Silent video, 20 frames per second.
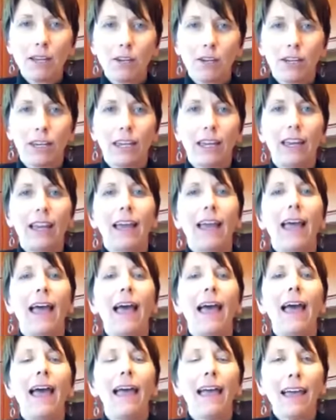cooking
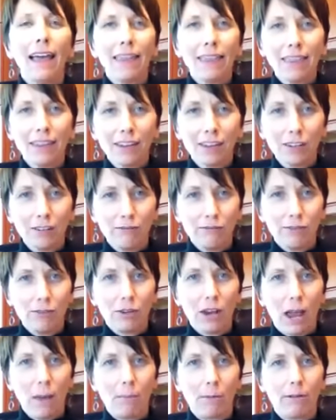and the good
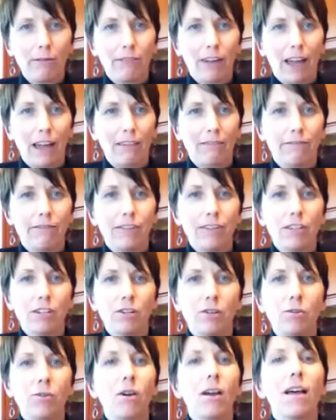food I provide for
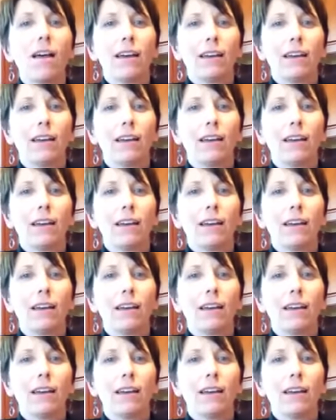you